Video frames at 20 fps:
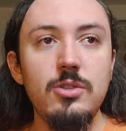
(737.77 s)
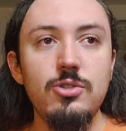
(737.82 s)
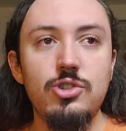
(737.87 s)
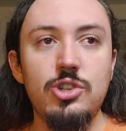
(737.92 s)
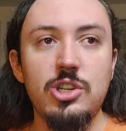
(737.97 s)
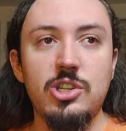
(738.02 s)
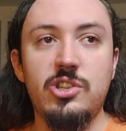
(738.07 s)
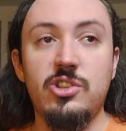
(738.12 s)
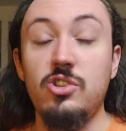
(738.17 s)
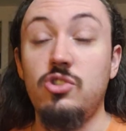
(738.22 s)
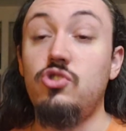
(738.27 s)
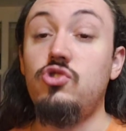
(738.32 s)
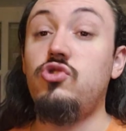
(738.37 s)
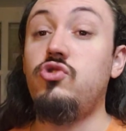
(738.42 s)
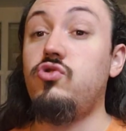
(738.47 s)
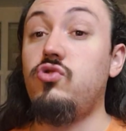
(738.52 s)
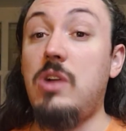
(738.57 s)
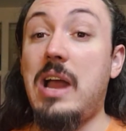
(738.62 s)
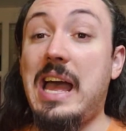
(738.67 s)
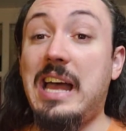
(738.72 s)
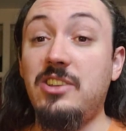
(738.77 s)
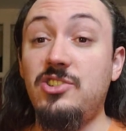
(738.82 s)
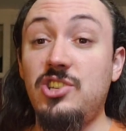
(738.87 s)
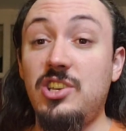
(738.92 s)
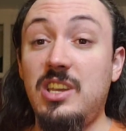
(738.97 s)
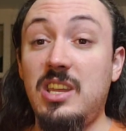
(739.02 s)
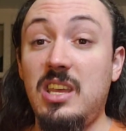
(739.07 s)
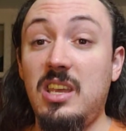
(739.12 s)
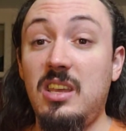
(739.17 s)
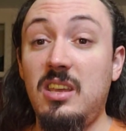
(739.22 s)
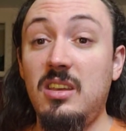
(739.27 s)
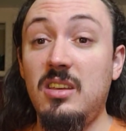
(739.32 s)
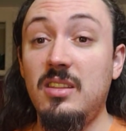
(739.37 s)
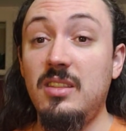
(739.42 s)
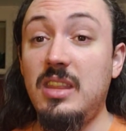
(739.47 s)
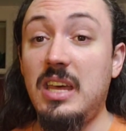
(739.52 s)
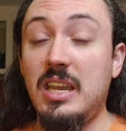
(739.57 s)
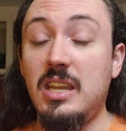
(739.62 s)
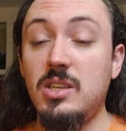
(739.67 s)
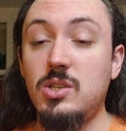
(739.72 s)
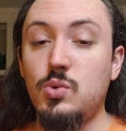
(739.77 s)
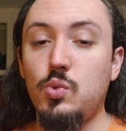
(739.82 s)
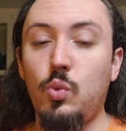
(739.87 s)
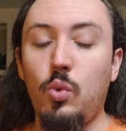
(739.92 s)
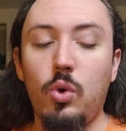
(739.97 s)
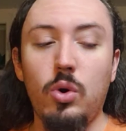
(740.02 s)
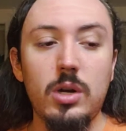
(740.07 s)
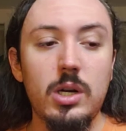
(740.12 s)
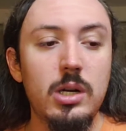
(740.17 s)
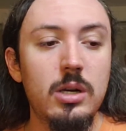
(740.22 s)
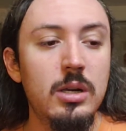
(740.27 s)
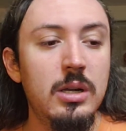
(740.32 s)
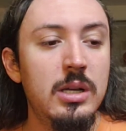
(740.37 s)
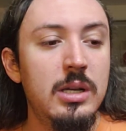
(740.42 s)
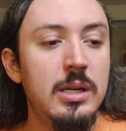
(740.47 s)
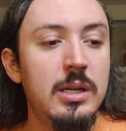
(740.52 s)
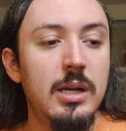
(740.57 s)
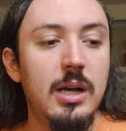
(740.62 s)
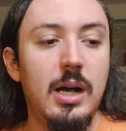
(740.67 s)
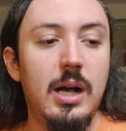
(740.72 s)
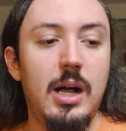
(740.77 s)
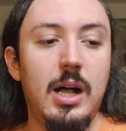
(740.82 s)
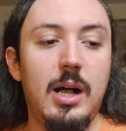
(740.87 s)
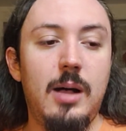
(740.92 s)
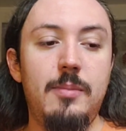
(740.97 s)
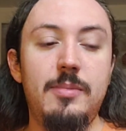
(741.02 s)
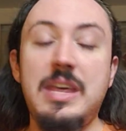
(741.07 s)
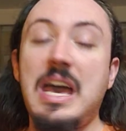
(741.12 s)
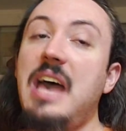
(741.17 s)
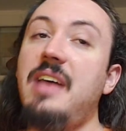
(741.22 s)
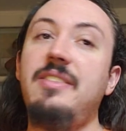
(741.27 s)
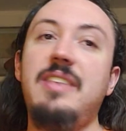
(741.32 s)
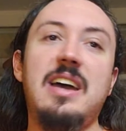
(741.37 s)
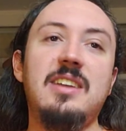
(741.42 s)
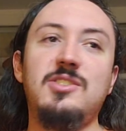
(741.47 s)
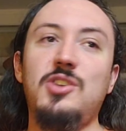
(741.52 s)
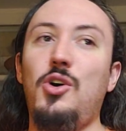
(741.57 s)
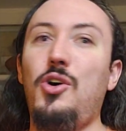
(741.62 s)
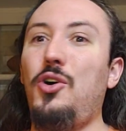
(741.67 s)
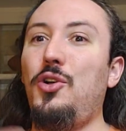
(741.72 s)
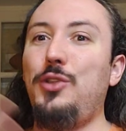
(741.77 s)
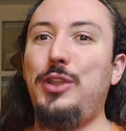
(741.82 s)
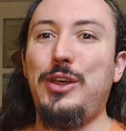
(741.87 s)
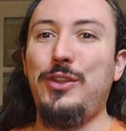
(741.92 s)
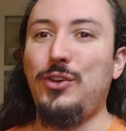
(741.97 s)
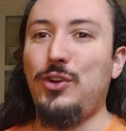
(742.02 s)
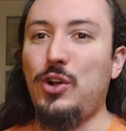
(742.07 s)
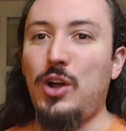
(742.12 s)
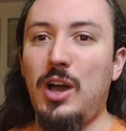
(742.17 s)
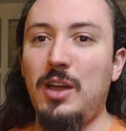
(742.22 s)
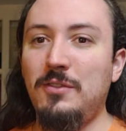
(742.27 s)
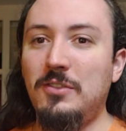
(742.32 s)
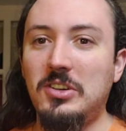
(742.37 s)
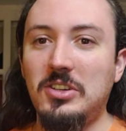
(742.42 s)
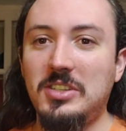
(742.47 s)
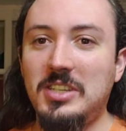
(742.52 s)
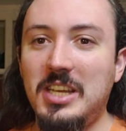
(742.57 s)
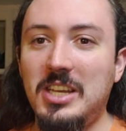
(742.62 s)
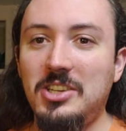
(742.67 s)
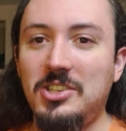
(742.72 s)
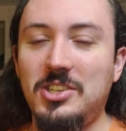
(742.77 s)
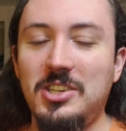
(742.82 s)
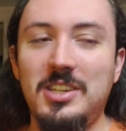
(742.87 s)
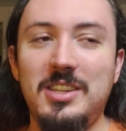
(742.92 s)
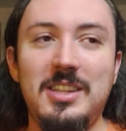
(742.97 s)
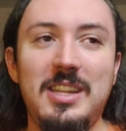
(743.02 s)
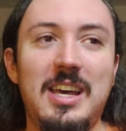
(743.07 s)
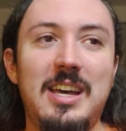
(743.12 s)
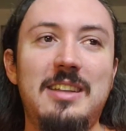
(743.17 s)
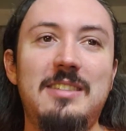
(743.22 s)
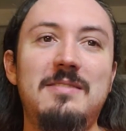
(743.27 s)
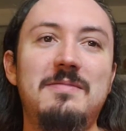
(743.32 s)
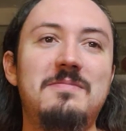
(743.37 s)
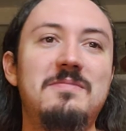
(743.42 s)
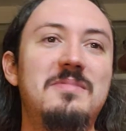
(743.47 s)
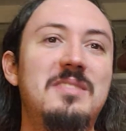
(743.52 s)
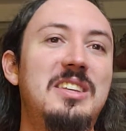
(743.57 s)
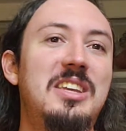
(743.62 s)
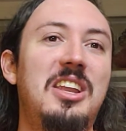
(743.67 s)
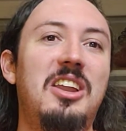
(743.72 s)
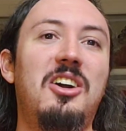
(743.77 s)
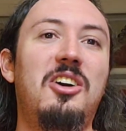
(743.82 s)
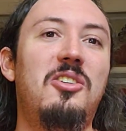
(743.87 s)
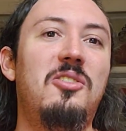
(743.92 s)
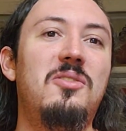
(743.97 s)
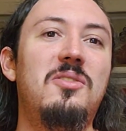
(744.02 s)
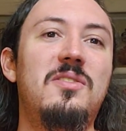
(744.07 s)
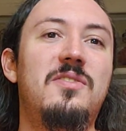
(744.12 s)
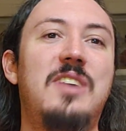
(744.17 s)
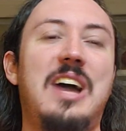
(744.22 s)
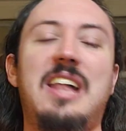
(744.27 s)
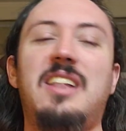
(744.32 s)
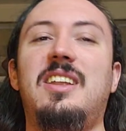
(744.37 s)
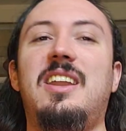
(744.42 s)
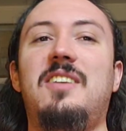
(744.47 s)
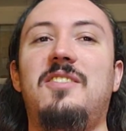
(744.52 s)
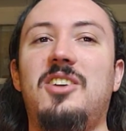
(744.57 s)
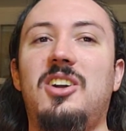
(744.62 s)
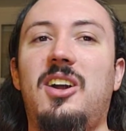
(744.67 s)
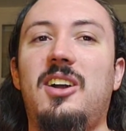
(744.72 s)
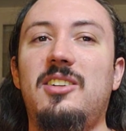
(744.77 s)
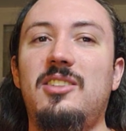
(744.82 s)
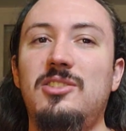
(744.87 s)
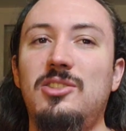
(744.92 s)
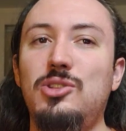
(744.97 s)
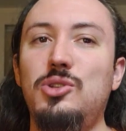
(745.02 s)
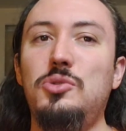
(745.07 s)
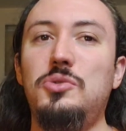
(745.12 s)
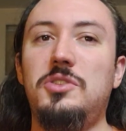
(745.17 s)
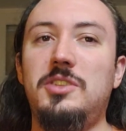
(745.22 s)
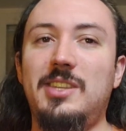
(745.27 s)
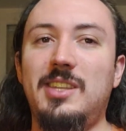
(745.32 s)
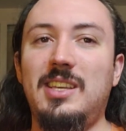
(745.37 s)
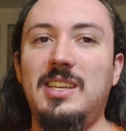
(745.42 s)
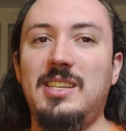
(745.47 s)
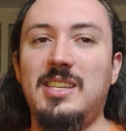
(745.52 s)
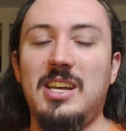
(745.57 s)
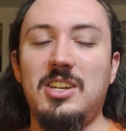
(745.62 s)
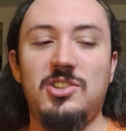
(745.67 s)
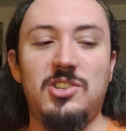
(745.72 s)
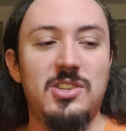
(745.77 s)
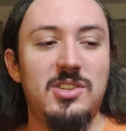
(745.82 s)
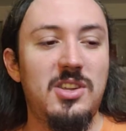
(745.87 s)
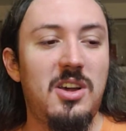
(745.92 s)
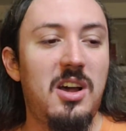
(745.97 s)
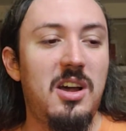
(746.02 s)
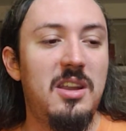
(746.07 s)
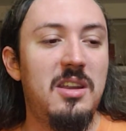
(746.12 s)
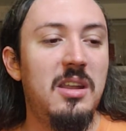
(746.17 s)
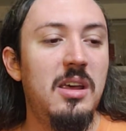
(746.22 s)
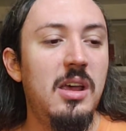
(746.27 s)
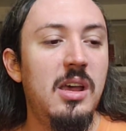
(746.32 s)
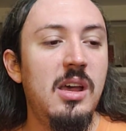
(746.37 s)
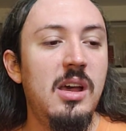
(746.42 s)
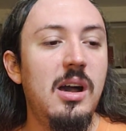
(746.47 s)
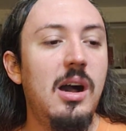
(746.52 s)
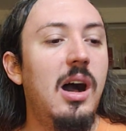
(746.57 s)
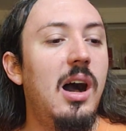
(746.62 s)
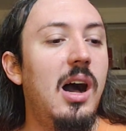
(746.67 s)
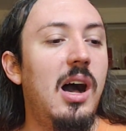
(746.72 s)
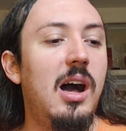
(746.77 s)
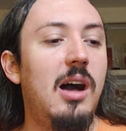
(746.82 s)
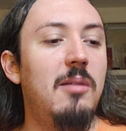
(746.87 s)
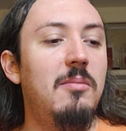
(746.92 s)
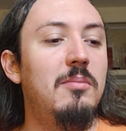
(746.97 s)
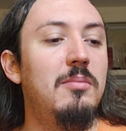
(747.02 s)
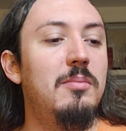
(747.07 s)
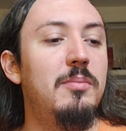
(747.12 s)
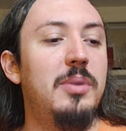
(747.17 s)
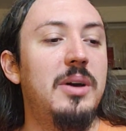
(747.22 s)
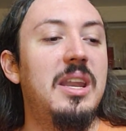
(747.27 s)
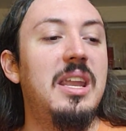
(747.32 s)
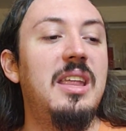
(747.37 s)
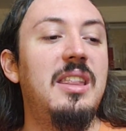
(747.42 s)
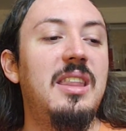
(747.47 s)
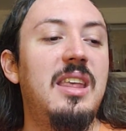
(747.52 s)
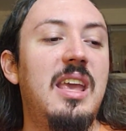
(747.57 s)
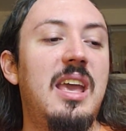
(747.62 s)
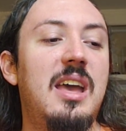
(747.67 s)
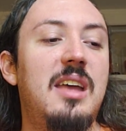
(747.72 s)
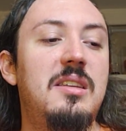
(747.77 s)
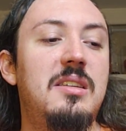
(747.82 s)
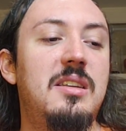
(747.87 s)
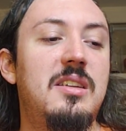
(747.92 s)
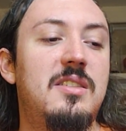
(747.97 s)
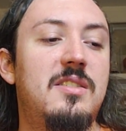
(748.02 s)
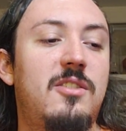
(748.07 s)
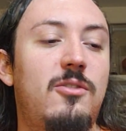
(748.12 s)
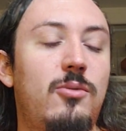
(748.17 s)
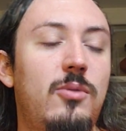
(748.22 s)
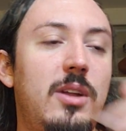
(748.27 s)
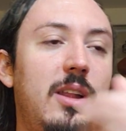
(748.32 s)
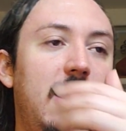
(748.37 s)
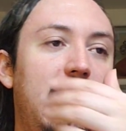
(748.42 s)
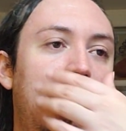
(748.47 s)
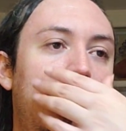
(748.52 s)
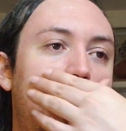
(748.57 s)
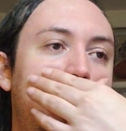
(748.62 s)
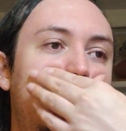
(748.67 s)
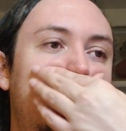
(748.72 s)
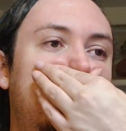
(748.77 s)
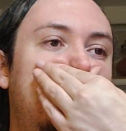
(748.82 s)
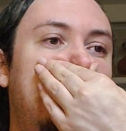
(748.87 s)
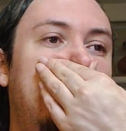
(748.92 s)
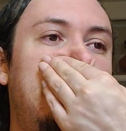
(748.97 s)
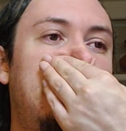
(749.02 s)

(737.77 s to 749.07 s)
just the tragedy that is war. Um, that that's a whole nother conversation that you know Violet Evergarden loosely touches on, um, but in the end, it's really